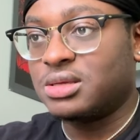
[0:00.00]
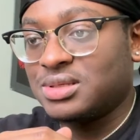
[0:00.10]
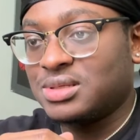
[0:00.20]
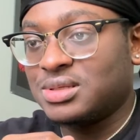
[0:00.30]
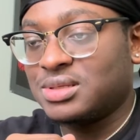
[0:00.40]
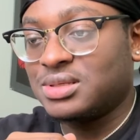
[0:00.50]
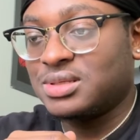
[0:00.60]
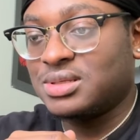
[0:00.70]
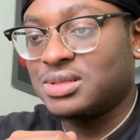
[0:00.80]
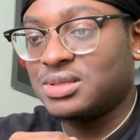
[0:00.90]

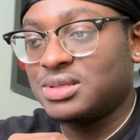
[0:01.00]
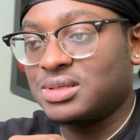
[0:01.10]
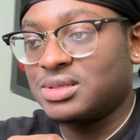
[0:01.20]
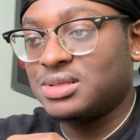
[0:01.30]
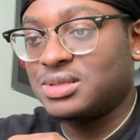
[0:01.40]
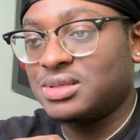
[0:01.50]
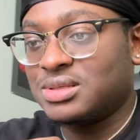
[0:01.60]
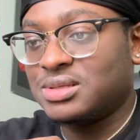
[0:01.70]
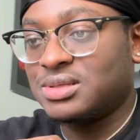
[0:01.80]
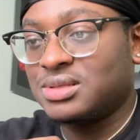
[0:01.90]

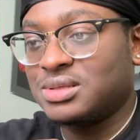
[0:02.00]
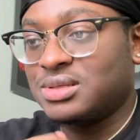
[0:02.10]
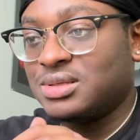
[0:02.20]
(no one is talking)